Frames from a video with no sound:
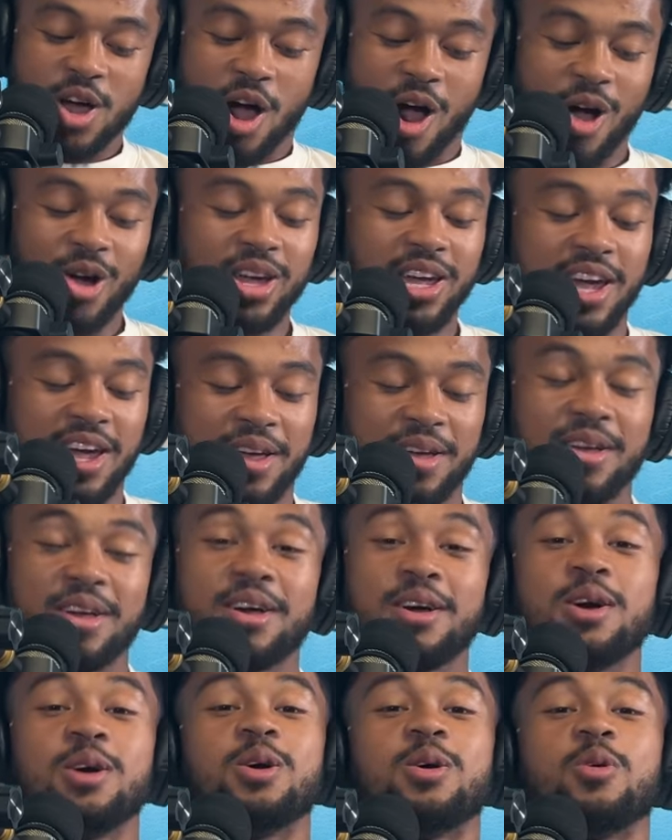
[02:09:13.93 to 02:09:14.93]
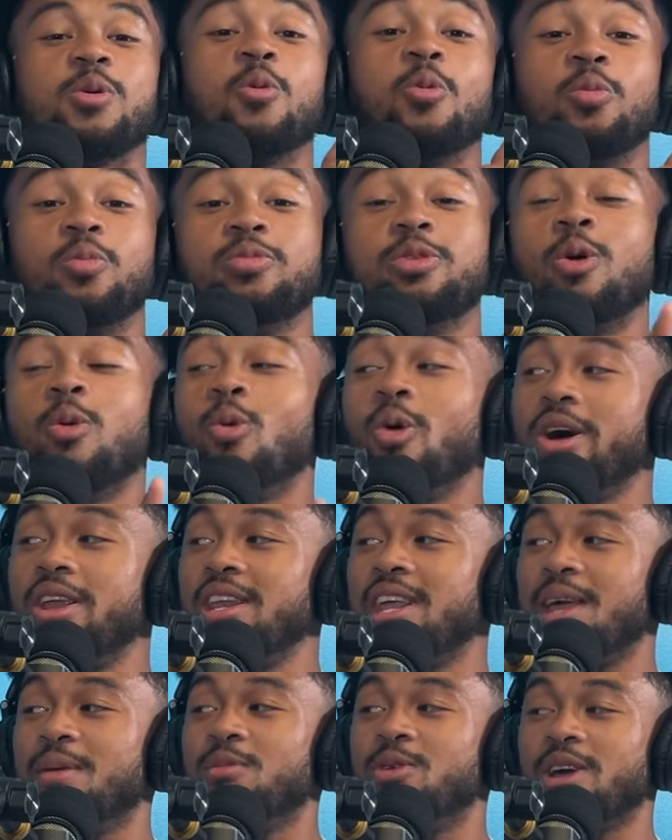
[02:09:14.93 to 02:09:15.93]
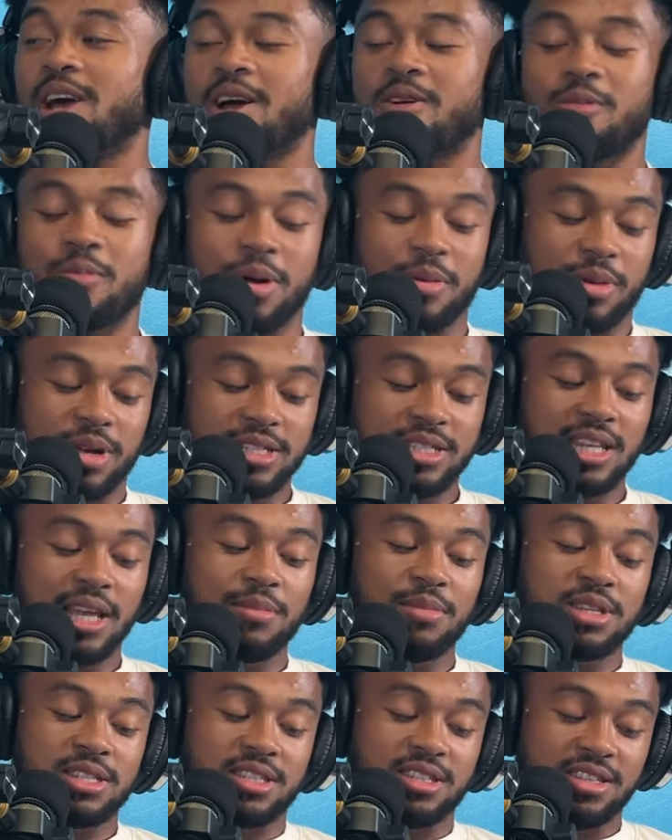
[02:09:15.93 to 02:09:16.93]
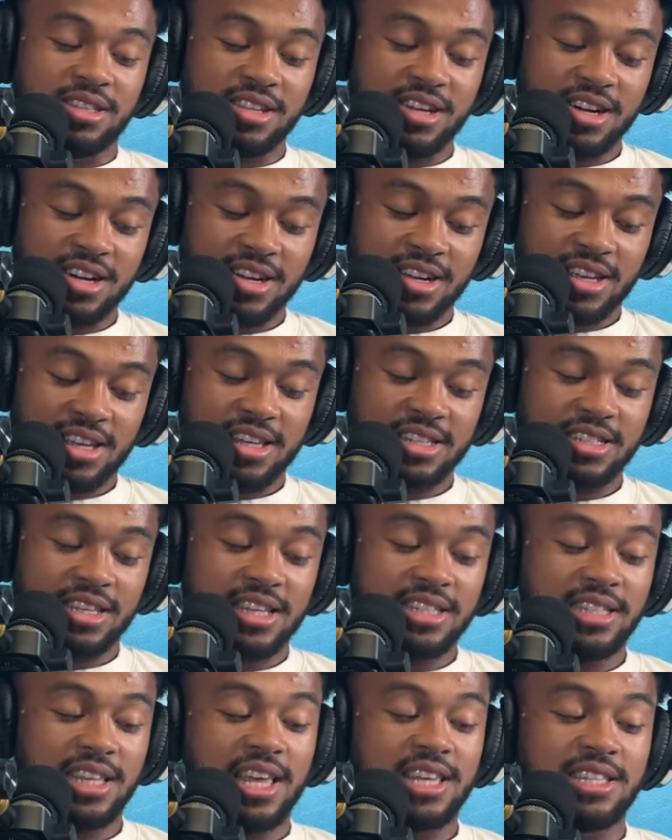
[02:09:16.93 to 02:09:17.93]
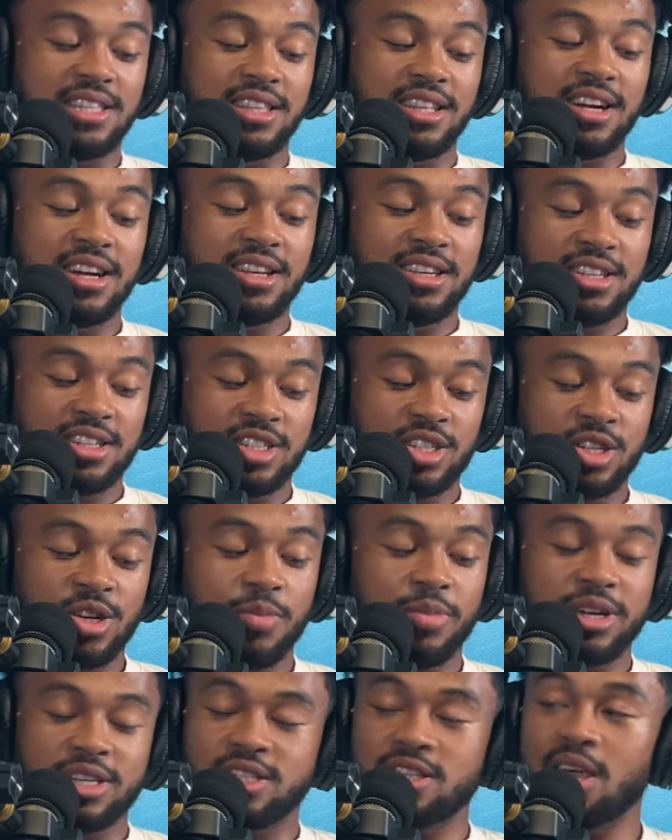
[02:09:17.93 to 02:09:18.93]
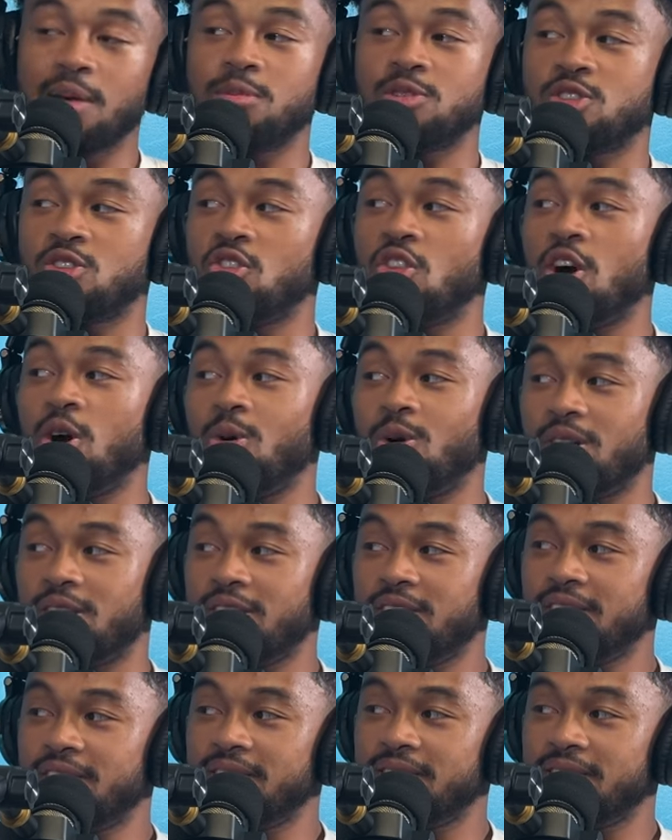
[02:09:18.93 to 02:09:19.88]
Okay, the one name you gotta remember. His name is Nut. It says Nud Shield, but his name is Noah.